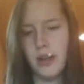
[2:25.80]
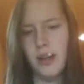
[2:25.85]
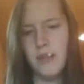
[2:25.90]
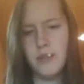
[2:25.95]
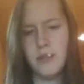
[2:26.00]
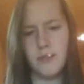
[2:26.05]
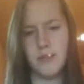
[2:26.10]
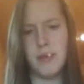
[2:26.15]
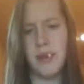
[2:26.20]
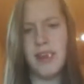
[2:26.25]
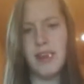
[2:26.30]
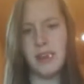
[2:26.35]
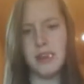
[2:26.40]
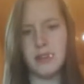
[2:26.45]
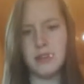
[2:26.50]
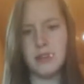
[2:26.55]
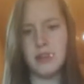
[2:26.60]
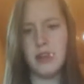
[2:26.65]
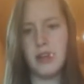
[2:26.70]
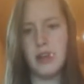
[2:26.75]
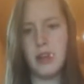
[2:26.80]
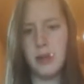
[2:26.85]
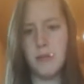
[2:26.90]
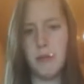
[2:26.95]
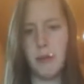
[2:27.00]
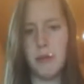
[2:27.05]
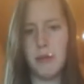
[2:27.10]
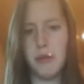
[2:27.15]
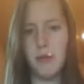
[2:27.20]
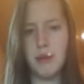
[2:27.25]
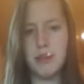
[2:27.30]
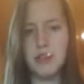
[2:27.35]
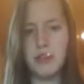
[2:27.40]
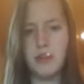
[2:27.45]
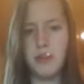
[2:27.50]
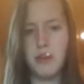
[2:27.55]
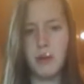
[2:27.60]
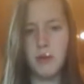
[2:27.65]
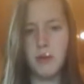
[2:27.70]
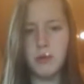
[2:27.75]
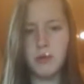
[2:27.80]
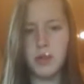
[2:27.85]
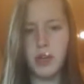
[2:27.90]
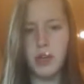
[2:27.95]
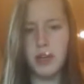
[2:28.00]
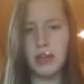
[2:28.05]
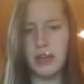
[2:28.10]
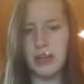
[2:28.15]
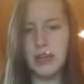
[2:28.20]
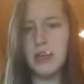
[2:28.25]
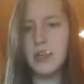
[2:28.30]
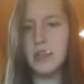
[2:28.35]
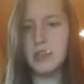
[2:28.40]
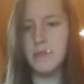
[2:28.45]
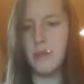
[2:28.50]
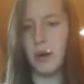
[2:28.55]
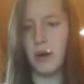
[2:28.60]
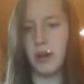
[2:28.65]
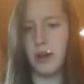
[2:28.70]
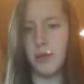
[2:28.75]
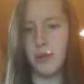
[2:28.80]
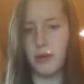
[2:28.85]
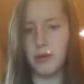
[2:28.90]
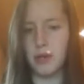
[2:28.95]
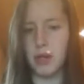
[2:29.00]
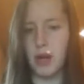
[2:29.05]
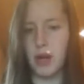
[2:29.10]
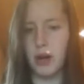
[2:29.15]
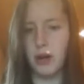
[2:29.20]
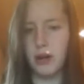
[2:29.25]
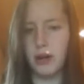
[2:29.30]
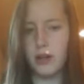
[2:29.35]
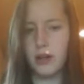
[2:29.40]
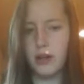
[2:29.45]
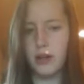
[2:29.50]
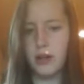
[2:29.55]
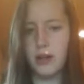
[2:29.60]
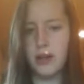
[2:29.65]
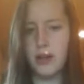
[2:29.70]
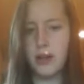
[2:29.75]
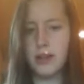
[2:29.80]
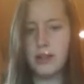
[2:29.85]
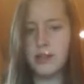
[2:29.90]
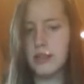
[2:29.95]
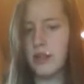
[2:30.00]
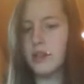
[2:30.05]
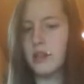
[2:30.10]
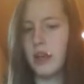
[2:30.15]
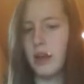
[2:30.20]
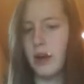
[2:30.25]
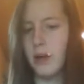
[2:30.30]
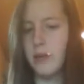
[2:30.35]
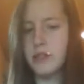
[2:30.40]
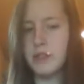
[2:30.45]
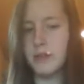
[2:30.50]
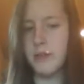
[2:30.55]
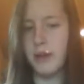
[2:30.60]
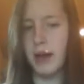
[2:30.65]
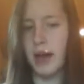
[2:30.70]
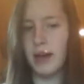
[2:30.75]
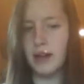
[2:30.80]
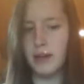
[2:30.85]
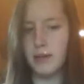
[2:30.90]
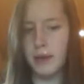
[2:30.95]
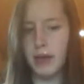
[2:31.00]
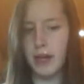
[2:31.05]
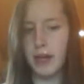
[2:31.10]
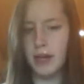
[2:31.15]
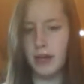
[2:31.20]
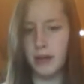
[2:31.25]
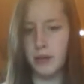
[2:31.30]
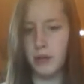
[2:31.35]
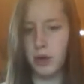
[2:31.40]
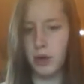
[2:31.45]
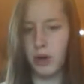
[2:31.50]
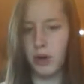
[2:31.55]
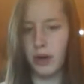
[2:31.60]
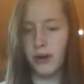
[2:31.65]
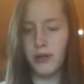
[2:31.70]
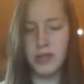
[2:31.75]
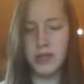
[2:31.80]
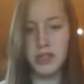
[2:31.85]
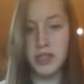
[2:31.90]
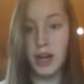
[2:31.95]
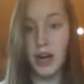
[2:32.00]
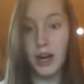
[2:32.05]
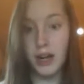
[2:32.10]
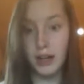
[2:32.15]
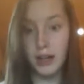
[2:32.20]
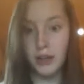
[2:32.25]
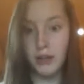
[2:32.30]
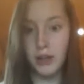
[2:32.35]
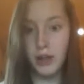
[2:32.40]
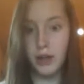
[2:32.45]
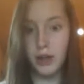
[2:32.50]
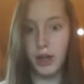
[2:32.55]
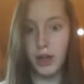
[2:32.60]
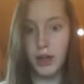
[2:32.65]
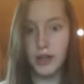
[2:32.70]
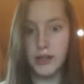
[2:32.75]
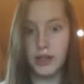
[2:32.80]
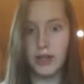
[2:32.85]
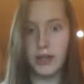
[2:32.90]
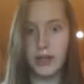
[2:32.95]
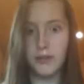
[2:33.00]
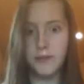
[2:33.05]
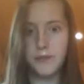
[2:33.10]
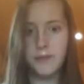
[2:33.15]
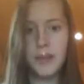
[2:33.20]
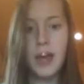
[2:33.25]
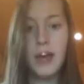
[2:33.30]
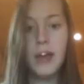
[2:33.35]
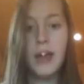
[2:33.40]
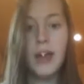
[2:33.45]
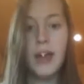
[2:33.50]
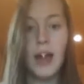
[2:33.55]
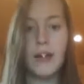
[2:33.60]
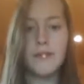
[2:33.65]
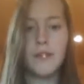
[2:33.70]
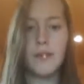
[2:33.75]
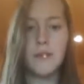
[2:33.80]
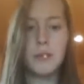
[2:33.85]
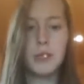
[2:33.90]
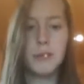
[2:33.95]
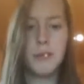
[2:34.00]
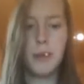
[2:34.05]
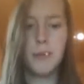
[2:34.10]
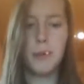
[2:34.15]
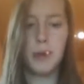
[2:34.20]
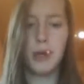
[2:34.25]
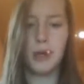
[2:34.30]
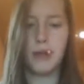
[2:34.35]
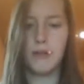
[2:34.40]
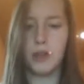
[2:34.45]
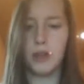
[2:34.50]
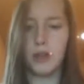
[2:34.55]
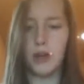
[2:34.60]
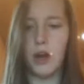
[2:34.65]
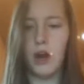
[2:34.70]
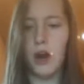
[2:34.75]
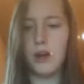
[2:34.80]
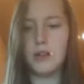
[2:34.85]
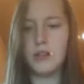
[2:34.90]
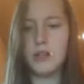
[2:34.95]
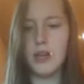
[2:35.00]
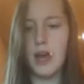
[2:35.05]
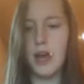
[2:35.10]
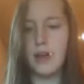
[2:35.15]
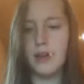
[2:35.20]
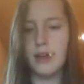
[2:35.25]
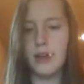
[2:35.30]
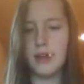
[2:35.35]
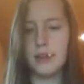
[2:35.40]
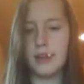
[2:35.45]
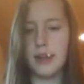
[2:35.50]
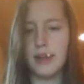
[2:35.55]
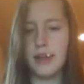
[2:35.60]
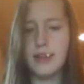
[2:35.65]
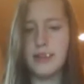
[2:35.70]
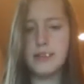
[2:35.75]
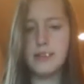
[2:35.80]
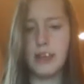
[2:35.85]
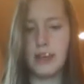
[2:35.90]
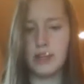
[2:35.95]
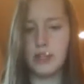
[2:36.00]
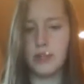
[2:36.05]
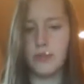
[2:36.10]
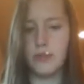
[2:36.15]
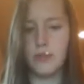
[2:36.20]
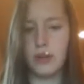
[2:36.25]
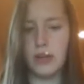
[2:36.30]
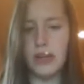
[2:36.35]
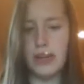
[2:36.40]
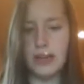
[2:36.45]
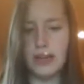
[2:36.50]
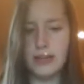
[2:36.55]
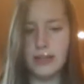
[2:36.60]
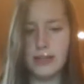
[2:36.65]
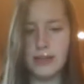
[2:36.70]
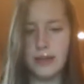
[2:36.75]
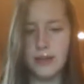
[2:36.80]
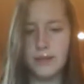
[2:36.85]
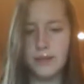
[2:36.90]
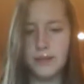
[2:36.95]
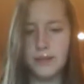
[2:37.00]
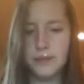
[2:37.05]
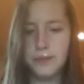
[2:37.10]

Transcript: I was amazed. Maybe the rest of that was on Nia's part of the postcard. Suddenly I wasn't mad at Amanda anymore. I was dying of curiosity. I fumbled in my pocket for the card as Hal held out his section for Nia to see.